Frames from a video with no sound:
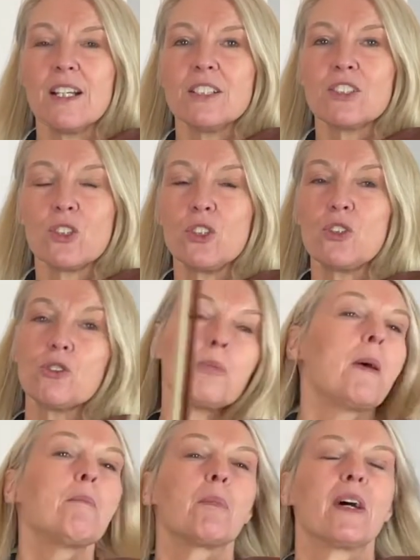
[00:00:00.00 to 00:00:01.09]
So you
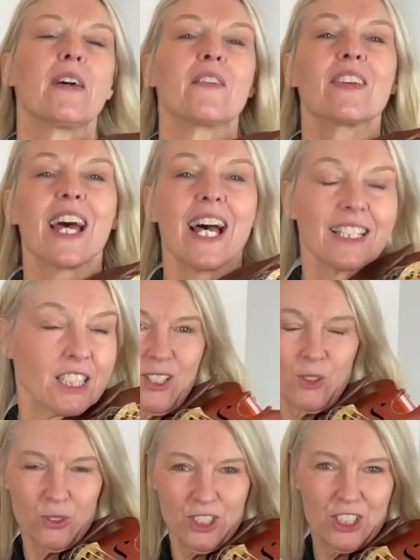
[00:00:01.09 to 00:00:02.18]
remember that
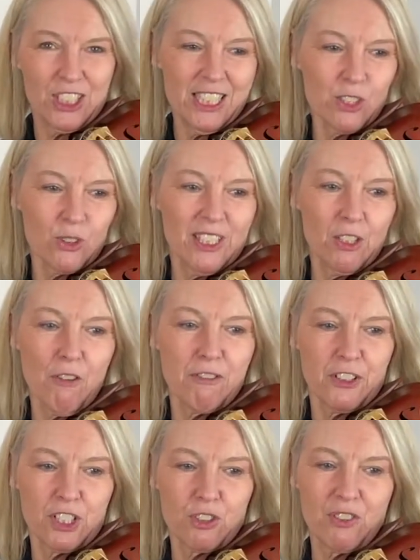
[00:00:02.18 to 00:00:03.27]
on the G string, your
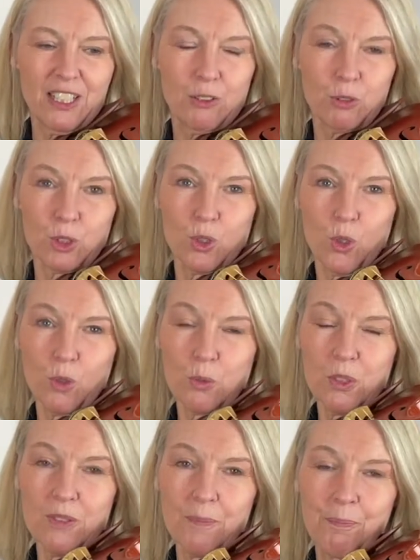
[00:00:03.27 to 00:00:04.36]
first finger was
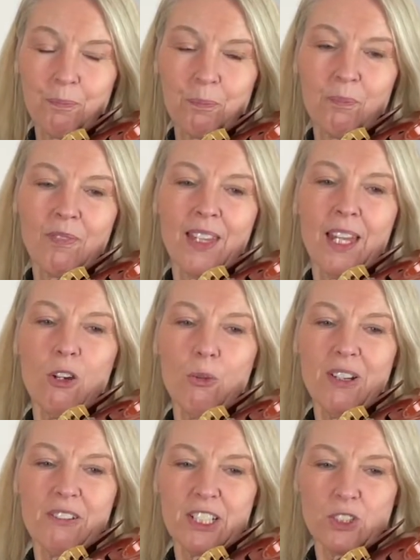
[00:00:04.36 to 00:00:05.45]
normal,
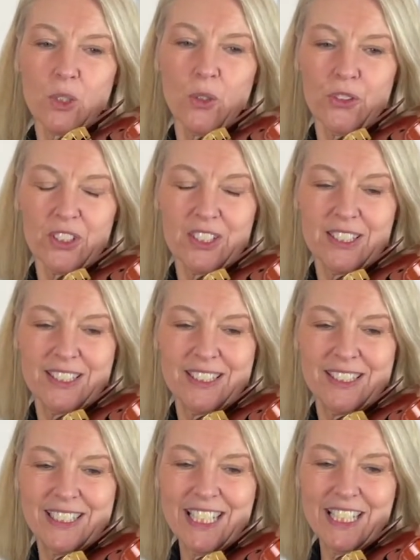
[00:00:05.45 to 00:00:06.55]
whereas on the
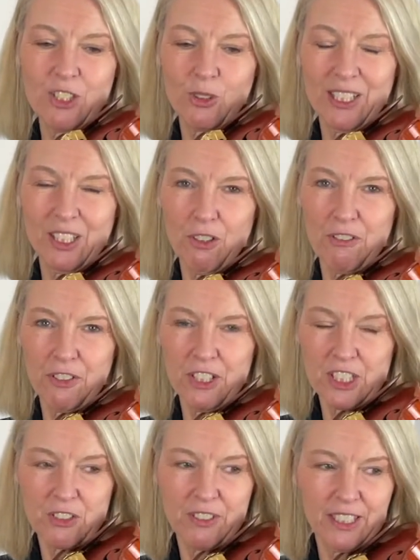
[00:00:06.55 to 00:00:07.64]
D string, your
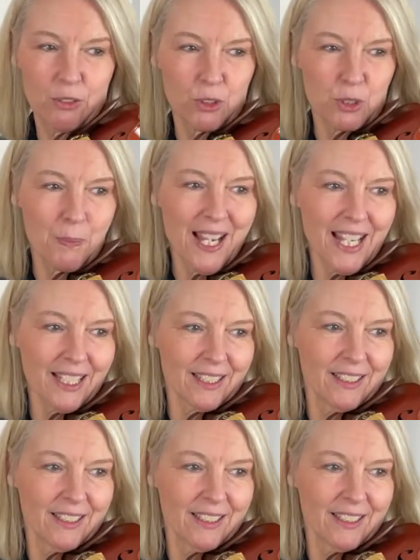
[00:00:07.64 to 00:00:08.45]
first finger was back.